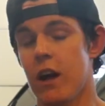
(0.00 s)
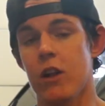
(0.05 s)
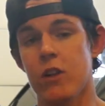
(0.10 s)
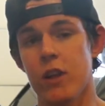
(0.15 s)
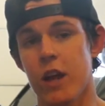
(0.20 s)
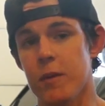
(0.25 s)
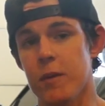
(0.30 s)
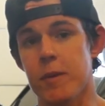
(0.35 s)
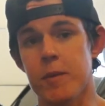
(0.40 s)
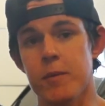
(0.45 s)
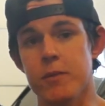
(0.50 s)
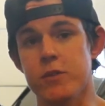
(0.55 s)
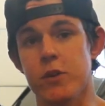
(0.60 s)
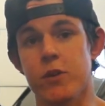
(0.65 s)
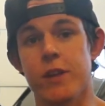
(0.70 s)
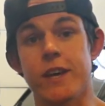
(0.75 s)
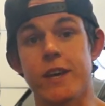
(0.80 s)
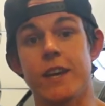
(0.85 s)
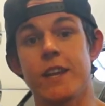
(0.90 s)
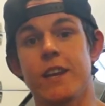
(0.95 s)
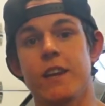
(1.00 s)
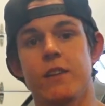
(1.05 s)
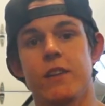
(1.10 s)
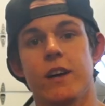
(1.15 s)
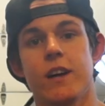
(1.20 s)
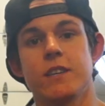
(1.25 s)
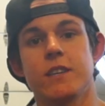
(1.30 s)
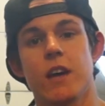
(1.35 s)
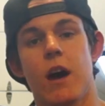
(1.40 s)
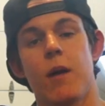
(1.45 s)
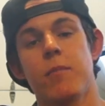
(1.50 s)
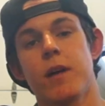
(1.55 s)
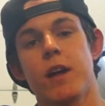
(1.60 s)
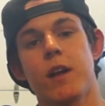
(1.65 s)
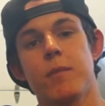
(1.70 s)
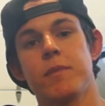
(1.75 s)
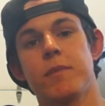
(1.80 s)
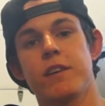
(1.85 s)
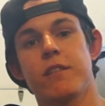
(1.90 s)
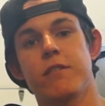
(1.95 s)
A lot of people don't like idiot lights. I'm
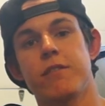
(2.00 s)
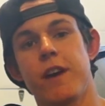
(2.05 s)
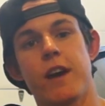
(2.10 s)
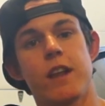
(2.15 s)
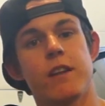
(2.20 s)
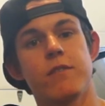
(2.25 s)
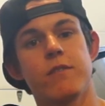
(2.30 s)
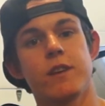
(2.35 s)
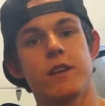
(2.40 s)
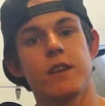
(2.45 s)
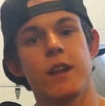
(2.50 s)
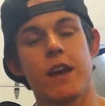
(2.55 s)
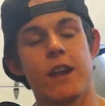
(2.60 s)
not a big fan of it,